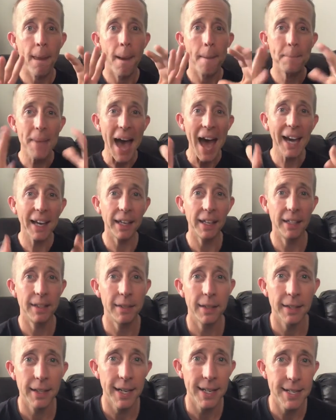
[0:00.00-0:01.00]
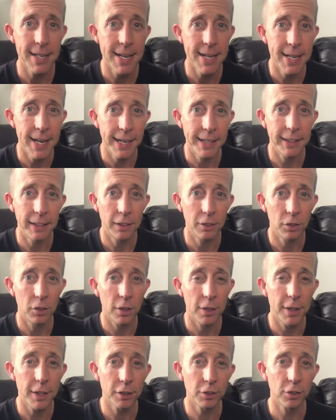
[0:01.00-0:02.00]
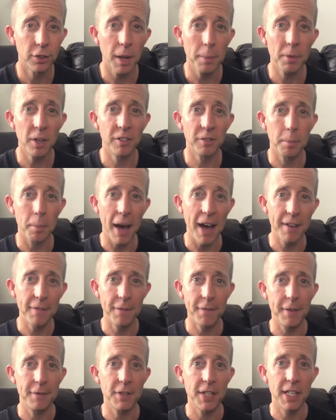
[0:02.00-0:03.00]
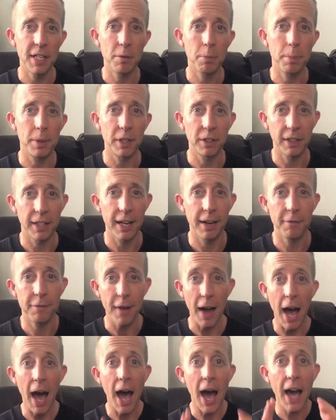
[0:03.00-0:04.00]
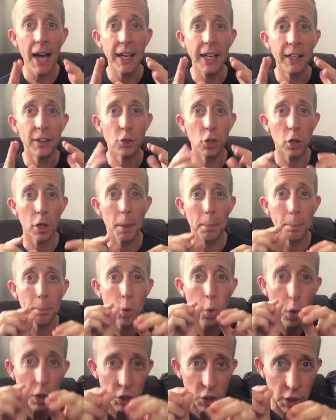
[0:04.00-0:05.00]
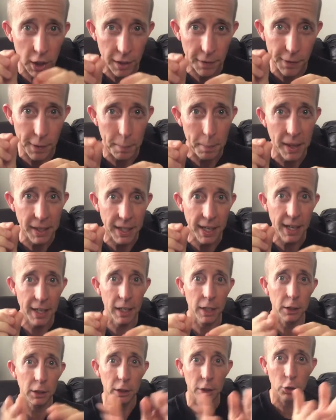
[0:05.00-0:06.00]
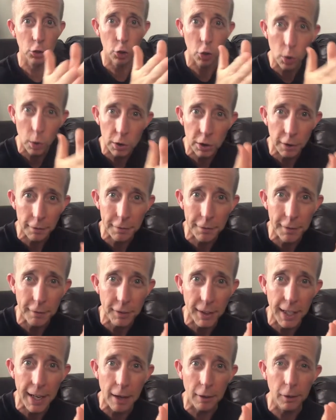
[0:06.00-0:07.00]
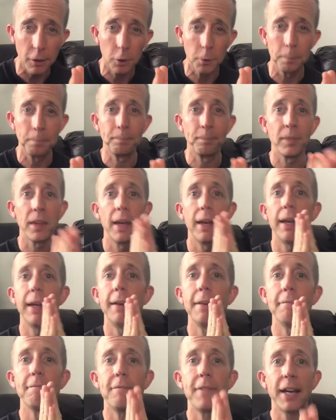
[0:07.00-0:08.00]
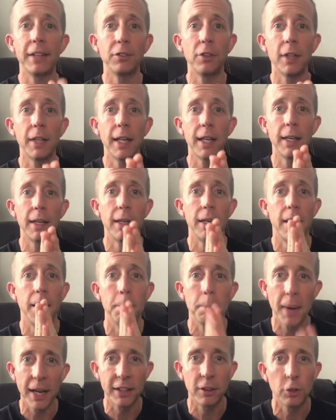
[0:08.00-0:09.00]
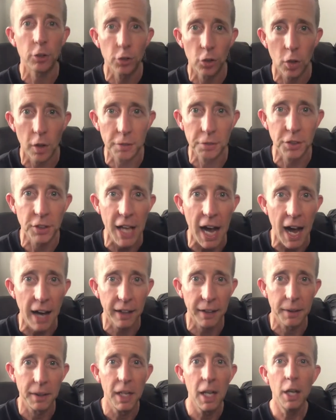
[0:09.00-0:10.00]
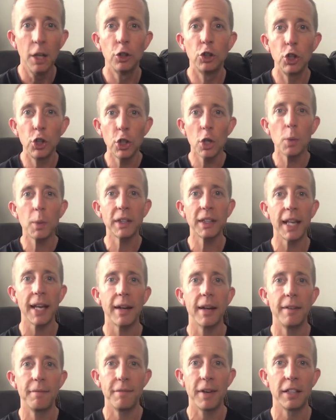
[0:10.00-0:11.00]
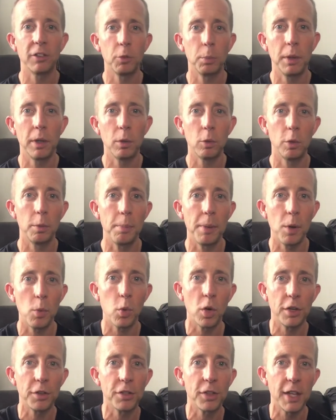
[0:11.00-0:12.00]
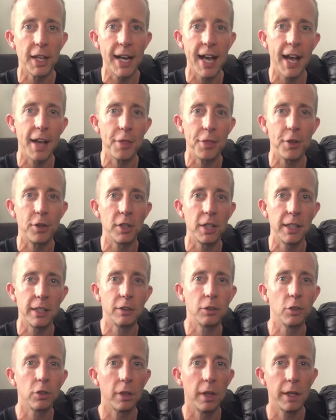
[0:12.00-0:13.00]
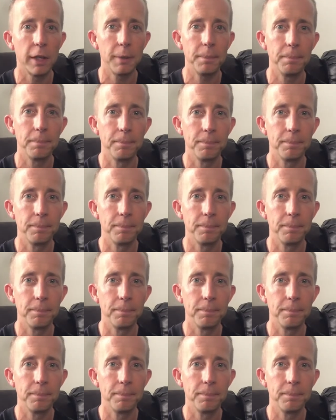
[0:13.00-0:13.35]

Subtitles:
Back in the 1980s, the summer of my 15th birthday, if I took a portion of the money I earned, $250, and invested it in Microsoft stock, do you know what that investment would be worth today, 30 years later?